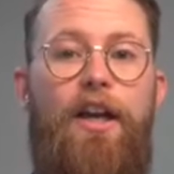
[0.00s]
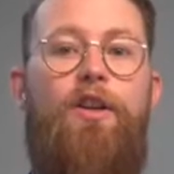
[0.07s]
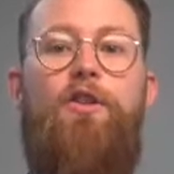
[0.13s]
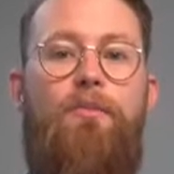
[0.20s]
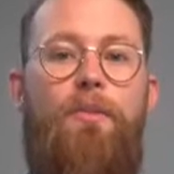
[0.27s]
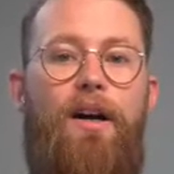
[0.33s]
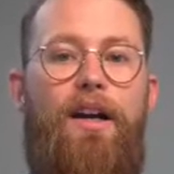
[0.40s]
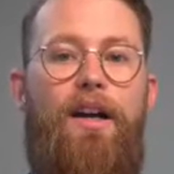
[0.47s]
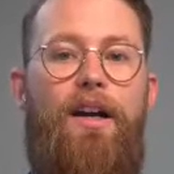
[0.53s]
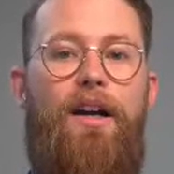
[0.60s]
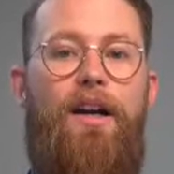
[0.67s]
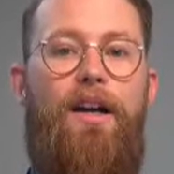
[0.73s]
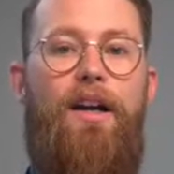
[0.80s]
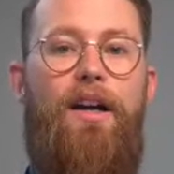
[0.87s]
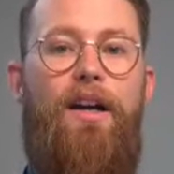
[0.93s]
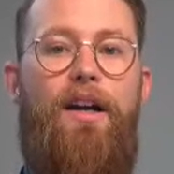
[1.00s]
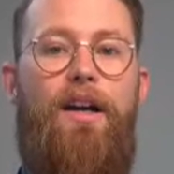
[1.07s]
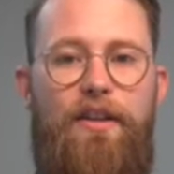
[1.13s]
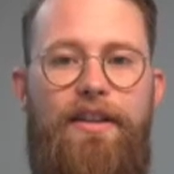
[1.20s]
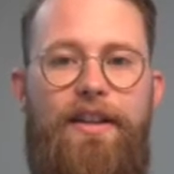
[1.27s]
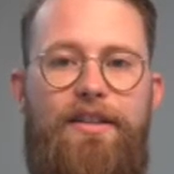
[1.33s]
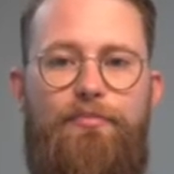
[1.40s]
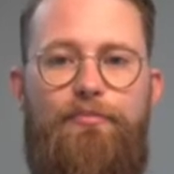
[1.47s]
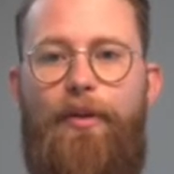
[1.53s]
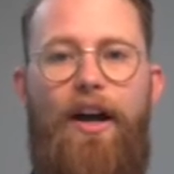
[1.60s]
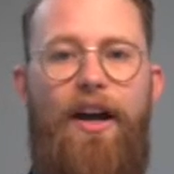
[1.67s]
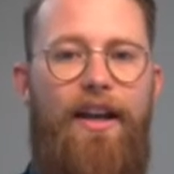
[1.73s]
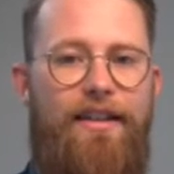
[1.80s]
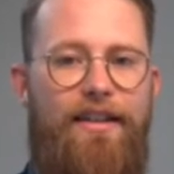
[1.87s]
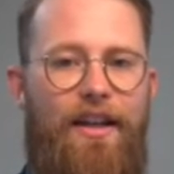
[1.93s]
you might have someone that's
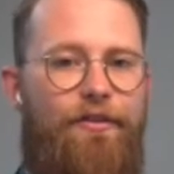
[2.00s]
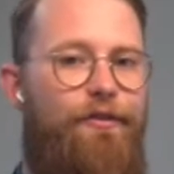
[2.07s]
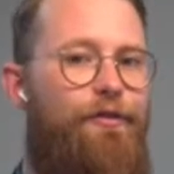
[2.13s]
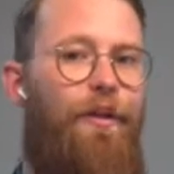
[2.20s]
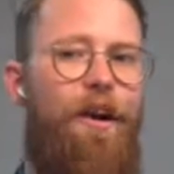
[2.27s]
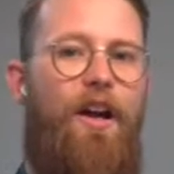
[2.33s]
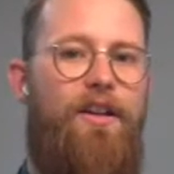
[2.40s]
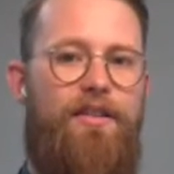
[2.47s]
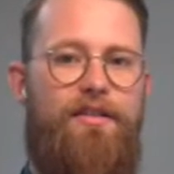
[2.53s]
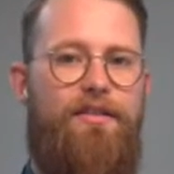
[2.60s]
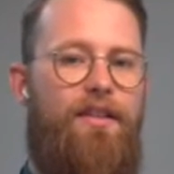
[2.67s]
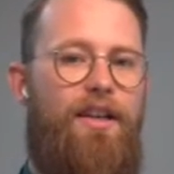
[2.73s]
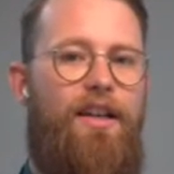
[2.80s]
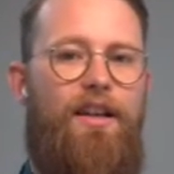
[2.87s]
buying their first